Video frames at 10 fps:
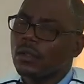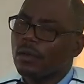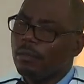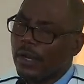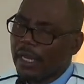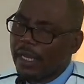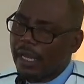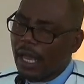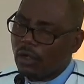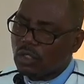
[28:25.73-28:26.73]
bringing
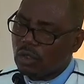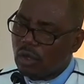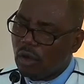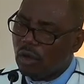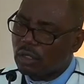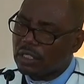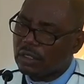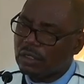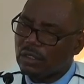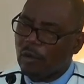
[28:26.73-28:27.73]
out to God
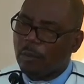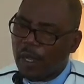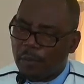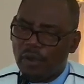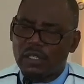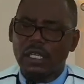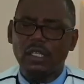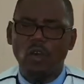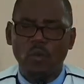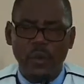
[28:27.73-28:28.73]
your purpose and
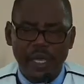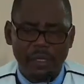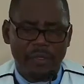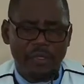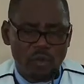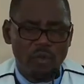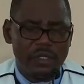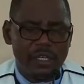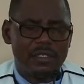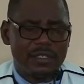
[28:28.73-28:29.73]
your will through
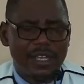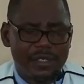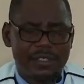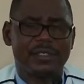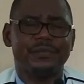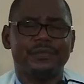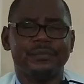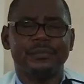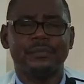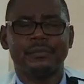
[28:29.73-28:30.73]
this text,
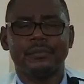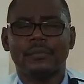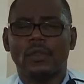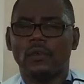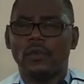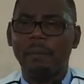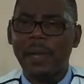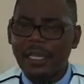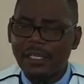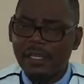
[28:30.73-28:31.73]

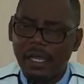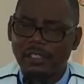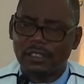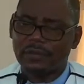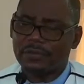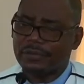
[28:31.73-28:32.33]
reminding us